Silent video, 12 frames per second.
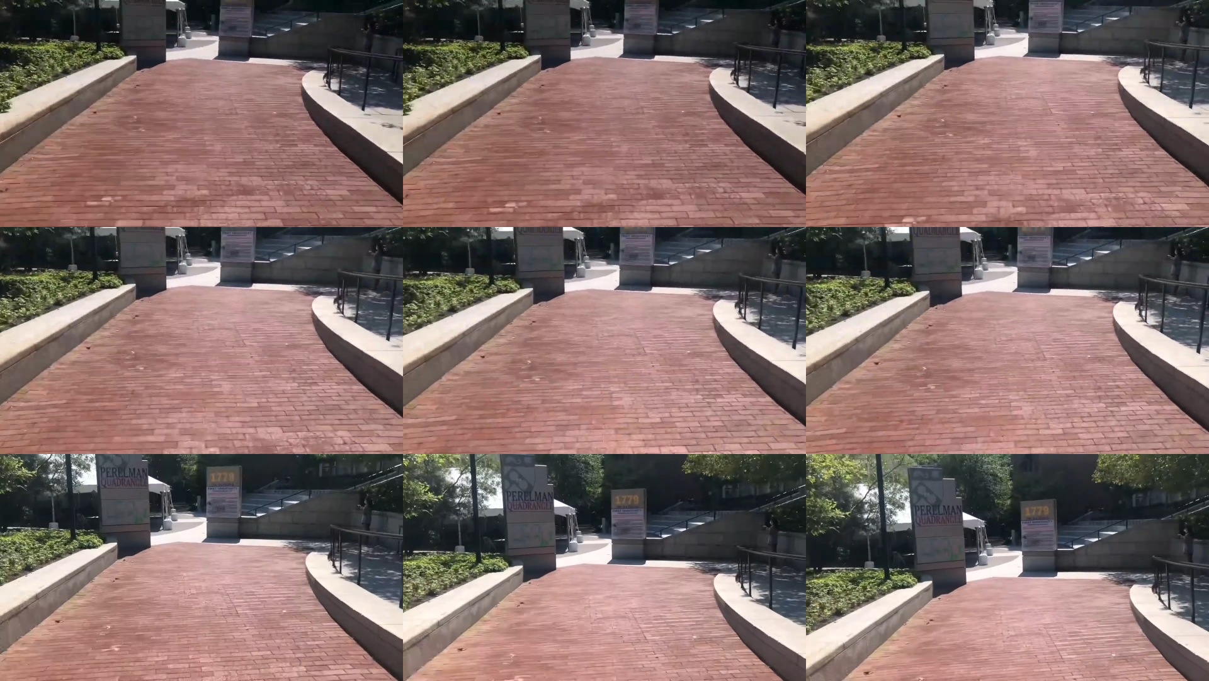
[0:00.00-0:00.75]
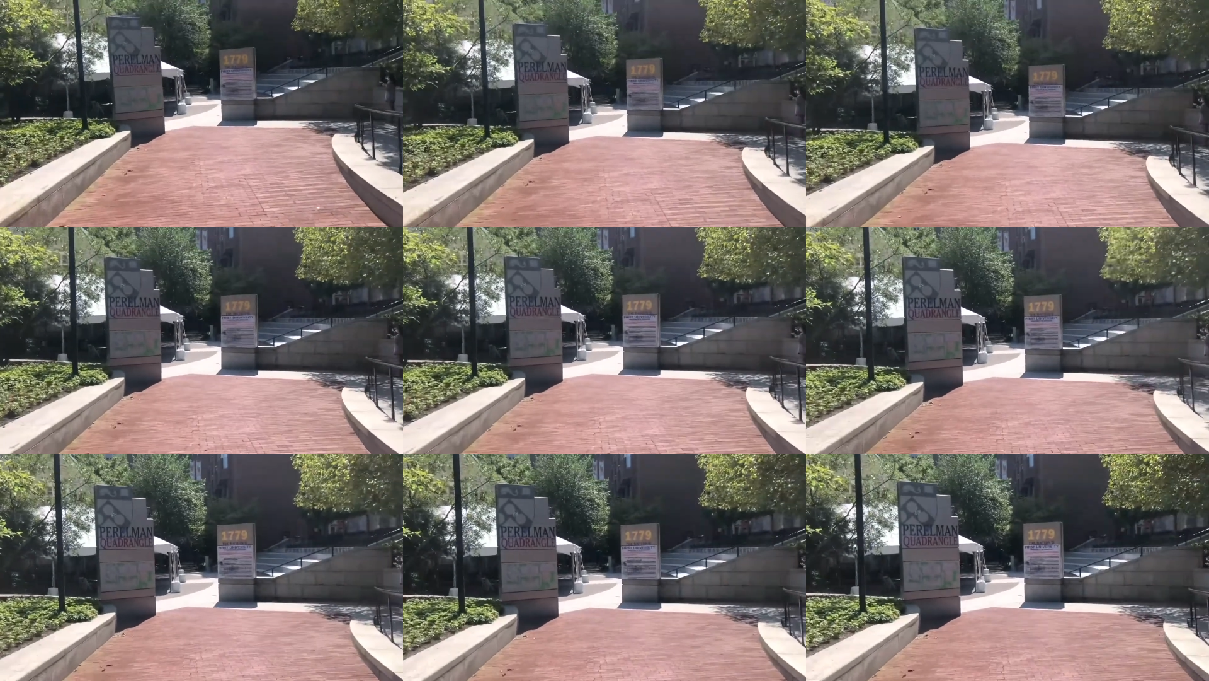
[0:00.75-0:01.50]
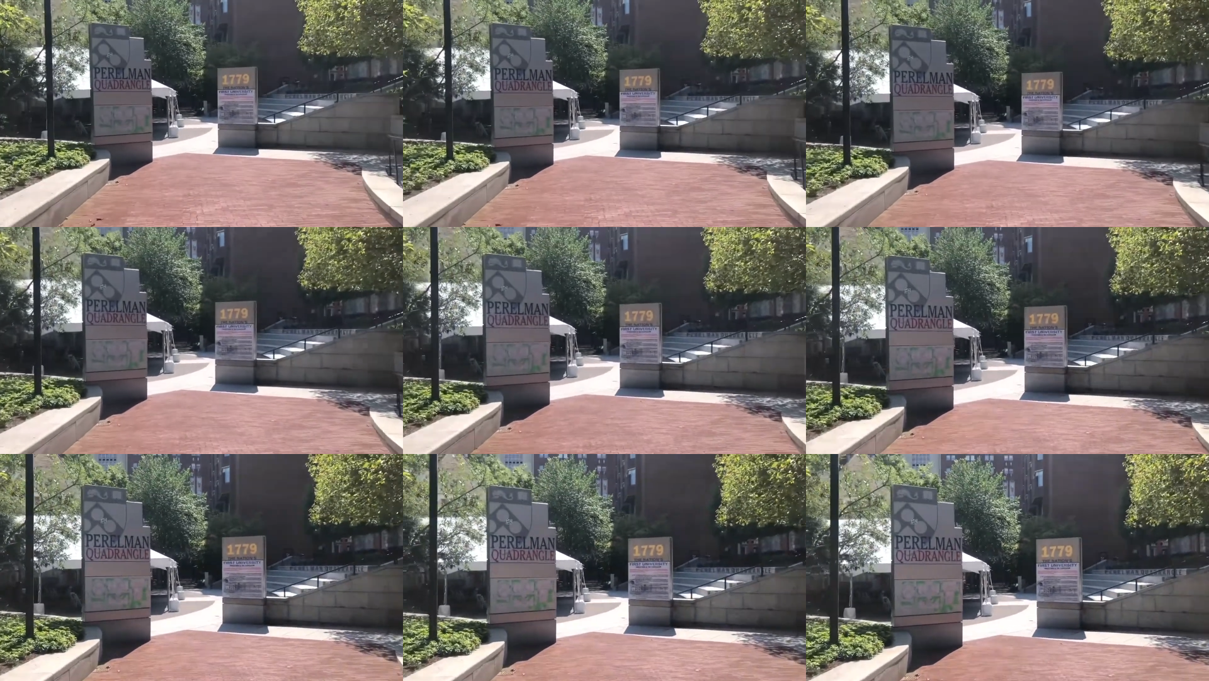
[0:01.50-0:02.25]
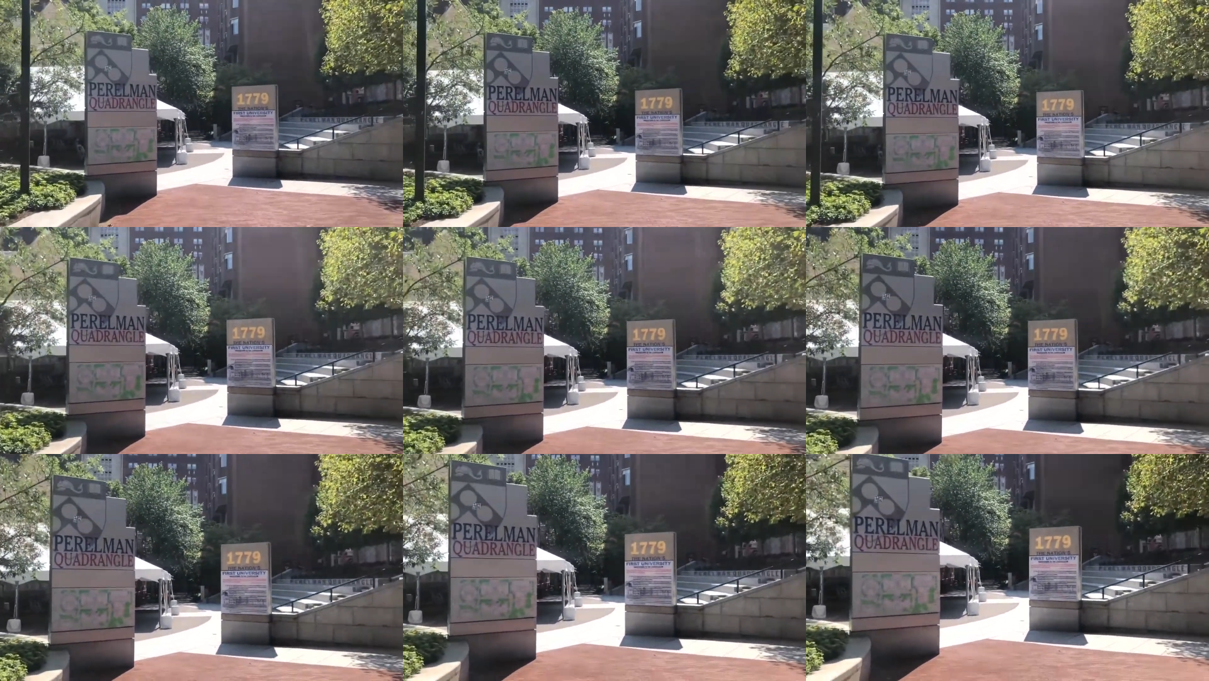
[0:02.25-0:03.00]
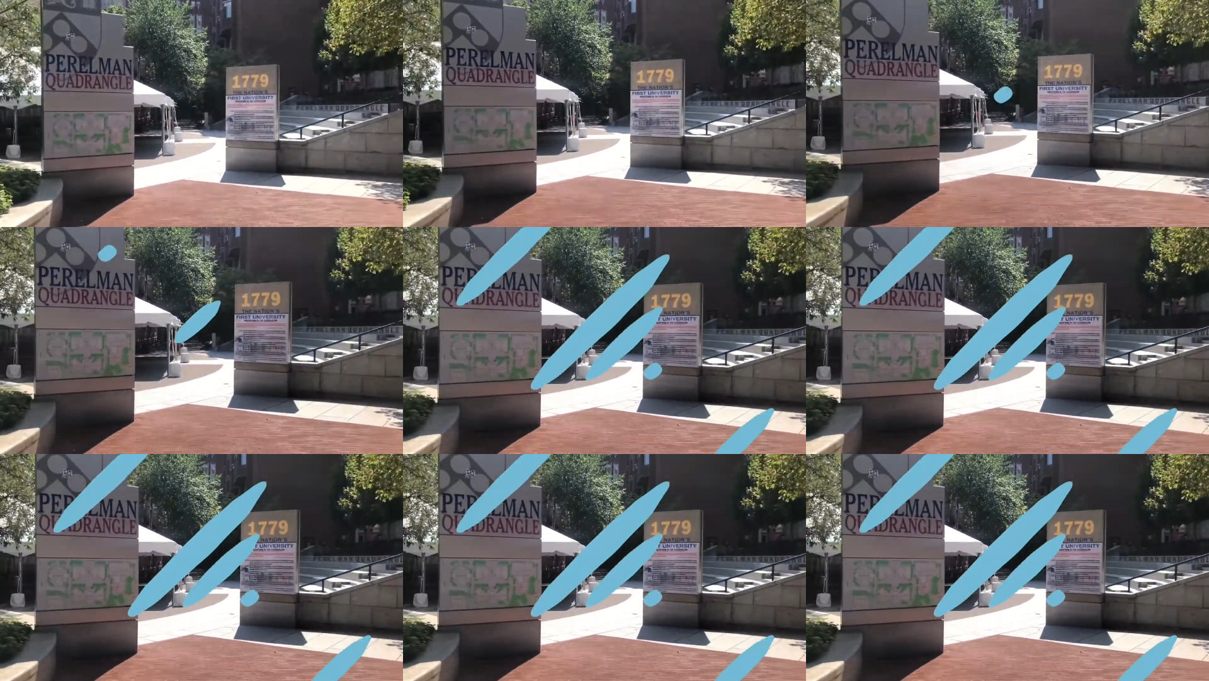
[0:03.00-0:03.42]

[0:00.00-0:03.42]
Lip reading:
[unreadable: no face in view]